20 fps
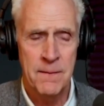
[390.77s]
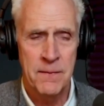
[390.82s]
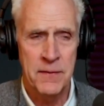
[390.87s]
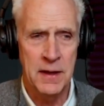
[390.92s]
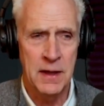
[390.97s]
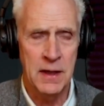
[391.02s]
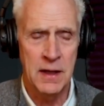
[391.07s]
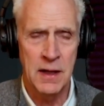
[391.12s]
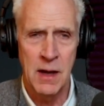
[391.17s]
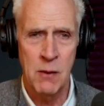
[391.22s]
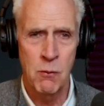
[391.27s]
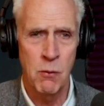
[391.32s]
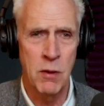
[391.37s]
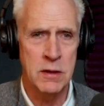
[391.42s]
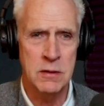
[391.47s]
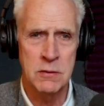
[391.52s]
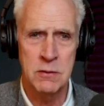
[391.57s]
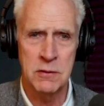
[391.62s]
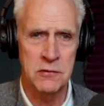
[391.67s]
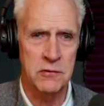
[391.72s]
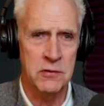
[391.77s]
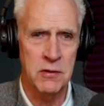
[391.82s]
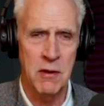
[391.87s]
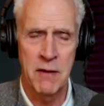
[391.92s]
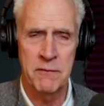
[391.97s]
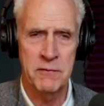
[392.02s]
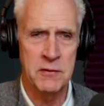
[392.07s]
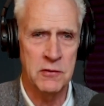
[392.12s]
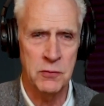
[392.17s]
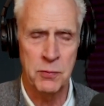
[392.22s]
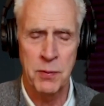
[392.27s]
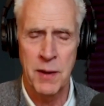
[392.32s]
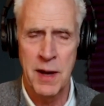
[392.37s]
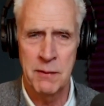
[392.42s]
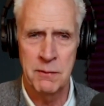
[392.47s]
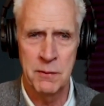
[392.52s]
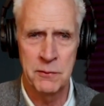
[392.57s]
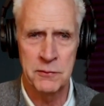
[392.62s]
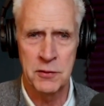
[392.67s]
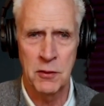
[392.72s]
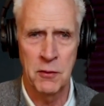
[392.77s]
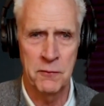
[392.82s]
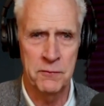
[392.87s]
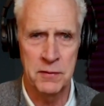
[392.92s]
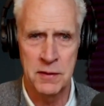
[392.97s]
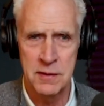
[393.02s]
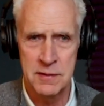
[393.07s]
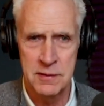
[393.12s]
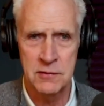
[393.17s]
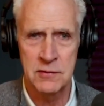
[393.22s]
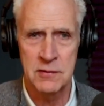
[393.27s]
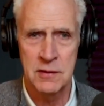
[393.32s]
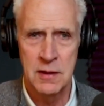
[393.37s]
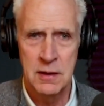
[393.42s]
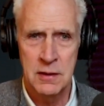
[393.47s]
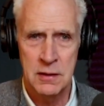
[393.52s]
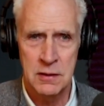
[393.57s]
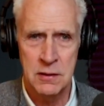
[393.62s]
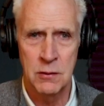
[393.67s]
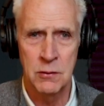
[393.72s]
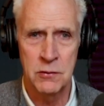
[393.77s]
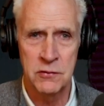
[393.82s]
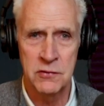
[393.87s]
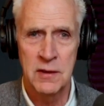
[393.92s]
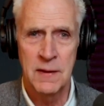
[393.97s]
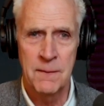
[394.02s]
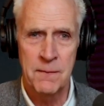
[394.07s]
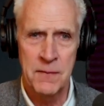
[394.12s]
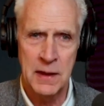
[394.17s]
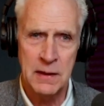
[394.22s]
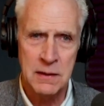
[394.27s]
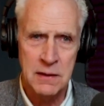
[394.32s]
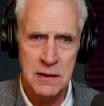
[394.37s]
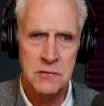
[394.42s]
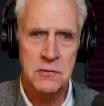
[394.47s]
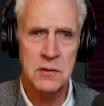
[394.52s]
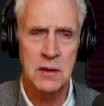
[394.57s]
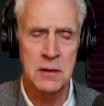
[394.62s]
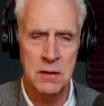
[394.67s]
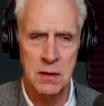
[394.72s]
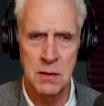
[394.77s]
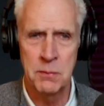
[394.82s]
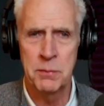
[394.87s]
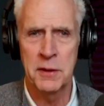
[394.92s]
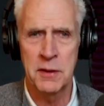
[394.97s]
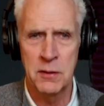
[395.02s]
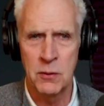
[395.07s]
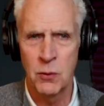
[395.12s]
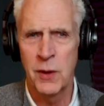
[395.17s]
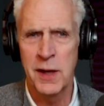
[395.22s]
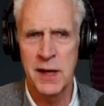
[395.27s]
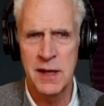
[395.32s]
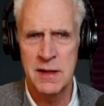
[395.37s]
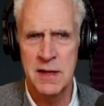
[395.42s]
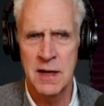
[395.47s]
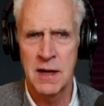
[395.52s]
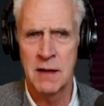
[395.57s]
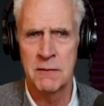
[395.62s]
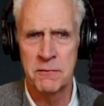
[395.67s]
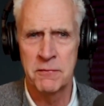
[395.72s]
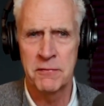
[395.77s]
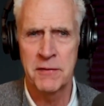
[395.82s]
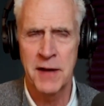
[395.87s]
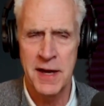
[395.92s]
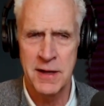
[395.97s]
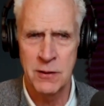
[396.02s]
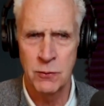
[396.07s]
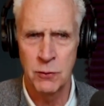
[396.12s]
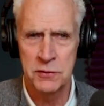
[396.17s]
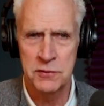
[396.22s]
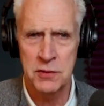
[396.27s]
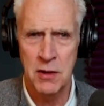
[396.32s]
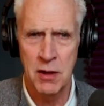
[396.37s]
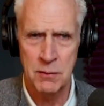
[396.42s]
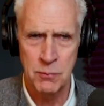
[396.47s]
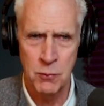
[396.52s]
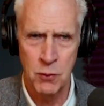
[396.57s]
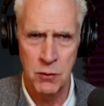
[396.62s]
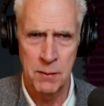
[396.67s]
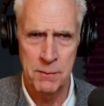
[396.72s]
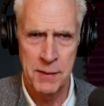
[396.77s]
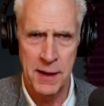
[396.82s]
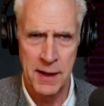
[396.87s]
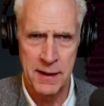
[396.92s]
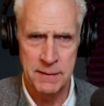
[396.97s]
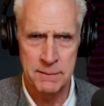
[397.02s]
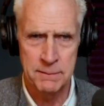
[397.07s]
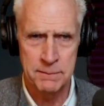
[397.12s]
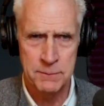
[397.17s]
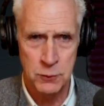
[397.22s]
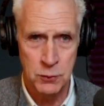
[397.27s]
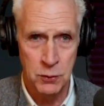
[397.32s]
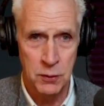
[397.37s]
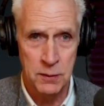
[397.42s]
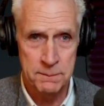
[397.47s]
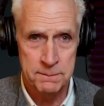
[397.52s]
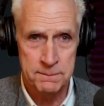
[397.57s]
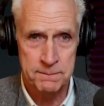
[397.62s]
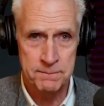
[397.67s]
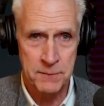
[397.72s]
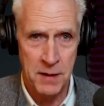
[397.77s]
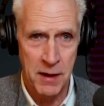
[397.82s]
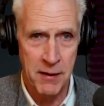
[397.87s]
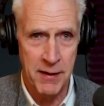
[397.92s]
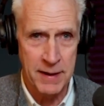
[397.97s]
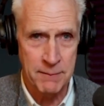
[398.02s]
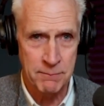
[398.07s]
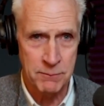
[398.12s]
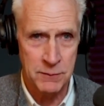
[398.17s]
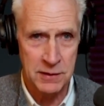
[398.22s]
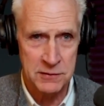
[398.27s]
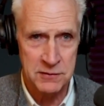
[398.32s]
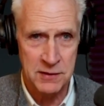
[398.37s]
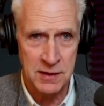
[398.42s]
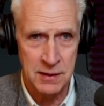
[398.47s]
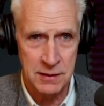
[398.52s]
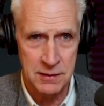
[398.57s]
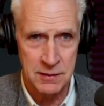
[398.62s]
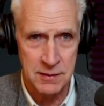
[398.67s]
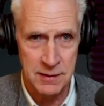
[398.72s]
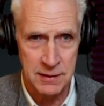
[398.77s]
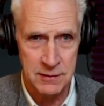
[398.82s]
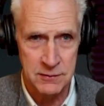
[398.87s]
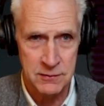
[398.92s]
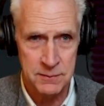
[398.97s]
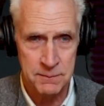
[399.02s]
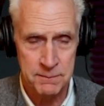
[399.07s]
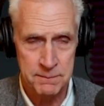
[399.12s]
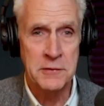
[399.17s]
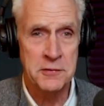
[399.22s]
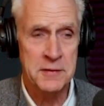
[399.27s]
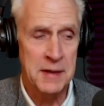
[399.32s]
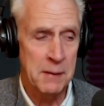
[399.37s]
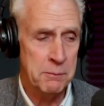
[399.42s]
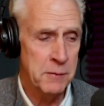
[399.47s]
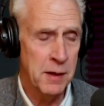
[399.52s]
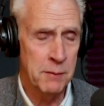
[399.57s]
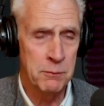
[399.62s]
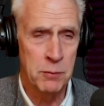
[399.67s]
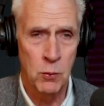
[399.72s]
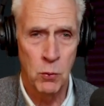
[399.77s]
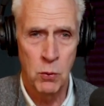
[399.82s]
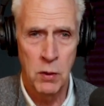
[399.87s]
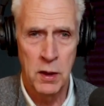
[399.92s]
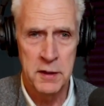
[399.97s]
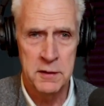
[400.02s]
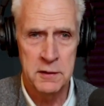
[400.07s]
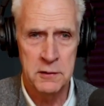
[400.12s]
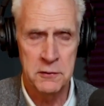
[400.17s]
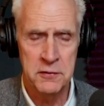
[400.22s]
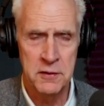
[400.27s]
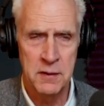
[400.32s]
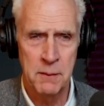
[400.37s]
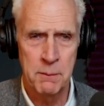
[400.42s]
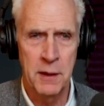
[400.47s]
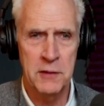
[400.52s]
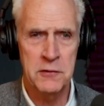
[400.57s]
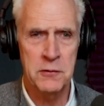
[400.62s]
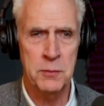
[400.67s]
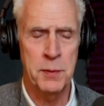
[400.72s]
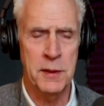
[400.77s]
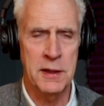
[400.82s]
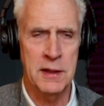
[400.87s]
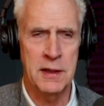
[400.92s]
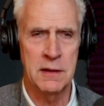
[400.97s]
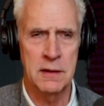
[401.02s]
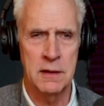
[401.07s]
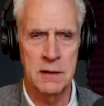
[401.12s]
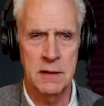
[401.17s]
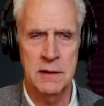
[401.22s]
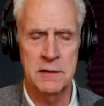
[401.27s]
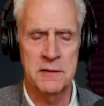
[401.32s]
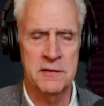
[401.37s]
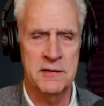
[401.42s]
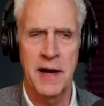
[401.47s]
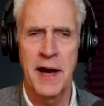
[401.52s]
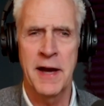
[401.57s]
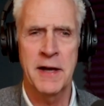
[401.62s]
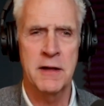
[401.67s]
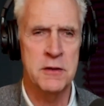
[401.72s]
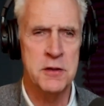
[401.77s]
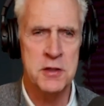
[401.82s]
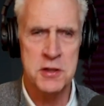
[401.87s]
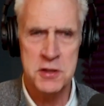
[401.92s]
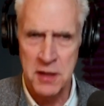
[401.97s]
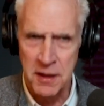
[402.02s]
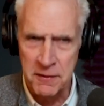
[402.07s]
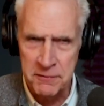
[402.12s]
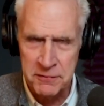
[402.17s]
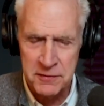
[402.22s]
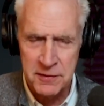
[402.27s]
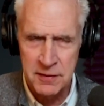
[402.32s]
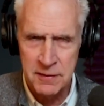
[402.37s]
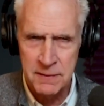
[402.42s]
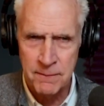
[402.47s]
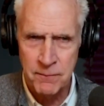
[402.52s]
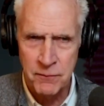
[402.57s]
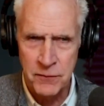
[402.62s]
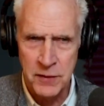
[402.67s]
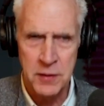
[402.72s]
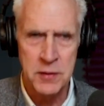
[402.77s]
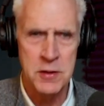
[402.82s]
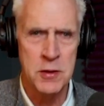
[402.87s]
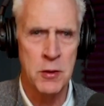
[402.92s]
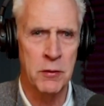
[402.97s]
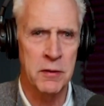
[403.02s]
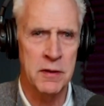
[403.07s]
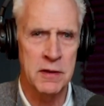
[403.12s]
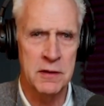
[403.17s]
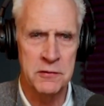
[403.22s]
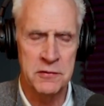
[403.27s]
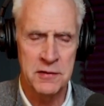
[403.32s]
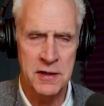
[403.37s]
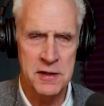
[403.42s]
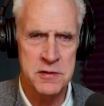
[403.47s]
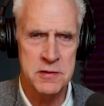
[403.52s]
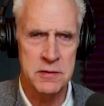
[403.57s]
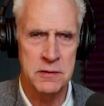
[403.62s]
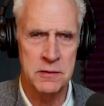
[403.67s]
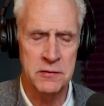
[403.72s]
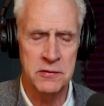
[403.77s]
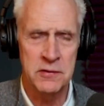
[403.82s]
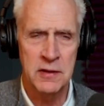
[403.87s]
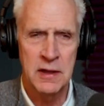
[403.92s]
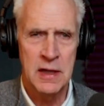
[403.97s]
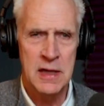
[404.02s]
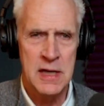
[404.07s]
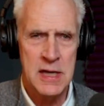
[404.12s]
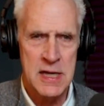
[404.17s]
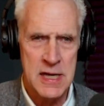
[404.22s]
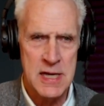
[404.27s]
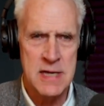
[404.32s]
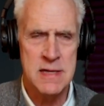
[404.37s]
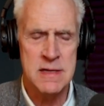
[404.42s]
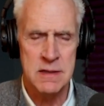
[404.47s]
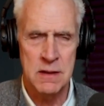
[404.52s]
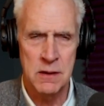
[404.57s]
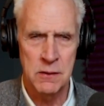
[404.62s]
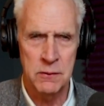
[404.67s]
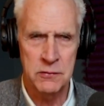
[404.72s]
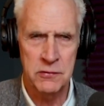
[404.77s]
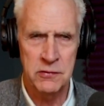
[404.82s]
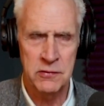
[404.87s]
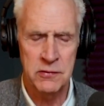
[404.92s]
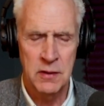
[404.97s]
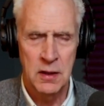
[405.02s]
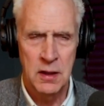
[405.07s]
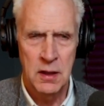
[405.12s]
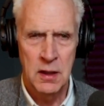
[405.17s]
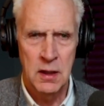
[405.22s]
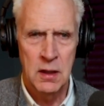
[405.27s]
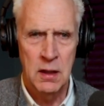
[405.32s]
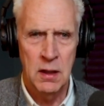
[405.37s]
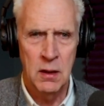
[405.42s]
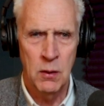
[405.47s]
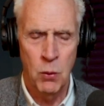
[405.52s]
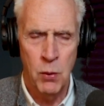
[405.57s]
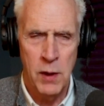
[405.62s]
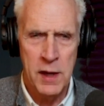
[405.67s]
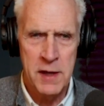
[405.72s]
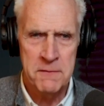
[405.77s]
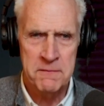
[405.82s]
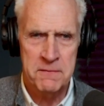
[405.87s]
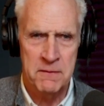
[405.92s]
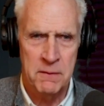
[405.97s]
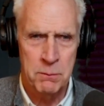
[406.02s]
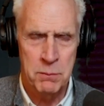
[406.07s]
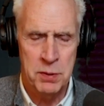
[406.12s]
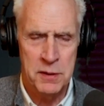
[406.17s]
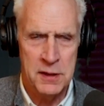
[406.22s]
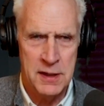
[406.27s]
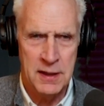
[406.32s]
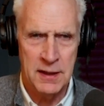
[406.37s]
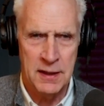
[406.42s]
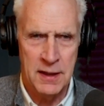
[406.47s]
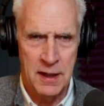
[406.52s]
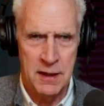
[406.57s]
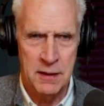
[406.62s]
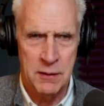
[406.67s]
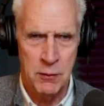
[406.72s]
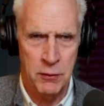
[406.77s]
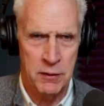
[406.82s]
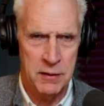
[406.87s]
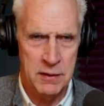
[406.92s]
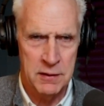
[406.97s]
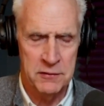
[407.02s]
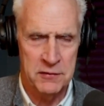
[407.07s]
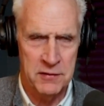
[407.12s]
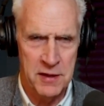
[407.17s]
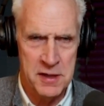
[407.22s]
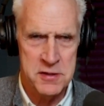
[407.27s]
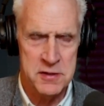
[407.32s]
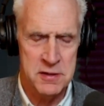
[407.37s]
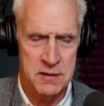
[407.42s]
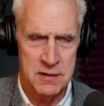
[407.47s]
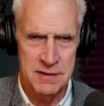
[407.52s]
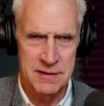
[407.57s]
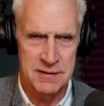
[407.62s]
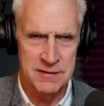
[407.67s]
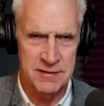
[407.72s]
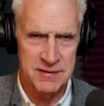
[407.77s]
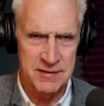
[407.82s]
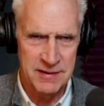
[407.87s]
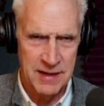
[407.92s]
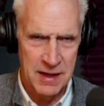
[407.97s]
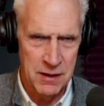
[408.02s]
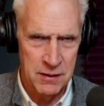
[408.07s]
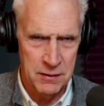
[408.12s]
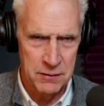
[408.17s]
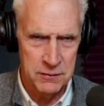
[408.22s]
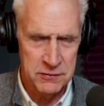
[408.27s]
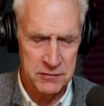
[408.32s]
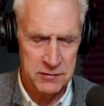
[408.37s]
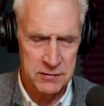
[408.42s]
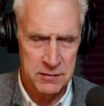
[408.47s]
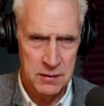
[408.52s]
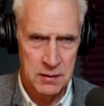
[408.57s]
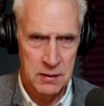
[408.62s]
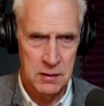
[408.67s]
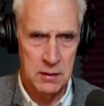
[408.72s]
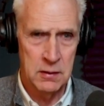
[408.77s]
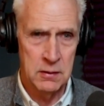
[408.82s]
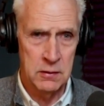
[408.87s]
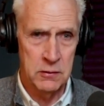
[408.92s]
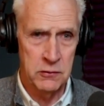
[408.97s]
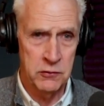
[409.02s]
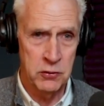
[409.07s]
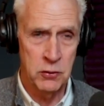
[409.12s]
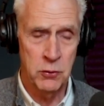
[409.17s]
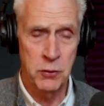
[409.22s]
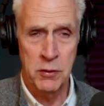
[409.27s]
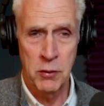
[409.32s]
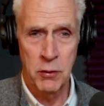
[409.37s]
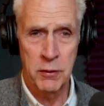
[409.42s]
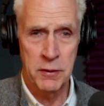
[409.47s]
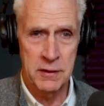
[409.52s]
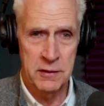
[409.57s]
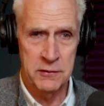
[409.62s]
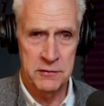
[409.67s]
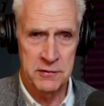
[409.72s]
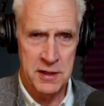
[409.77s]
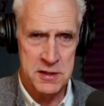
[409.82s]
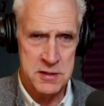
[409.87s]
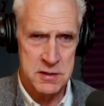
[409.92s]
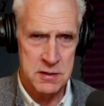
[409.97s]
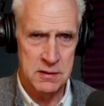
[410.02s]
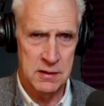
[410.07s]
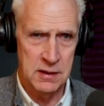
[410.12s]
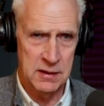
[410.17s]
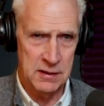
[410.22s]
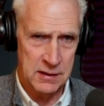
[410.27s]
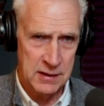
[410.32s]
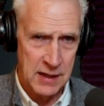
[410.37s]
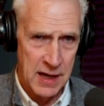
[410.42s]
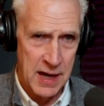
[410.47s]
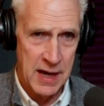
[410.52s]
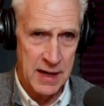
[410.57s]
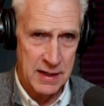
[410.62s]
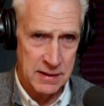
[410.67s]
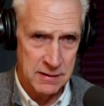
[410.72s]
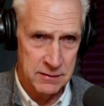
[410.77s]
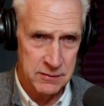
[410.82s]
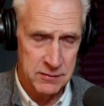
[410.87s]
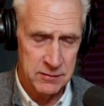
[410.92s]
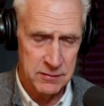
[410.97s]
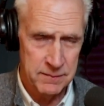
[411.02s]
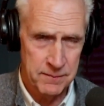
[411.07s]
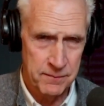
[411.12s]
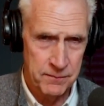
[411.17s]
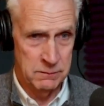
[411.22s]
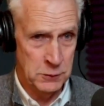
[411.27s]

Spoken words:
And I want you to solve these problems. Hopefully this goes at least a little bit of the way. And then on Friday, we'll talk more about it. Cool? All right, let's get into this. Step number 1 is there must be an entire shift in the organization's ethos away from being an organization that sells to an organization that guides.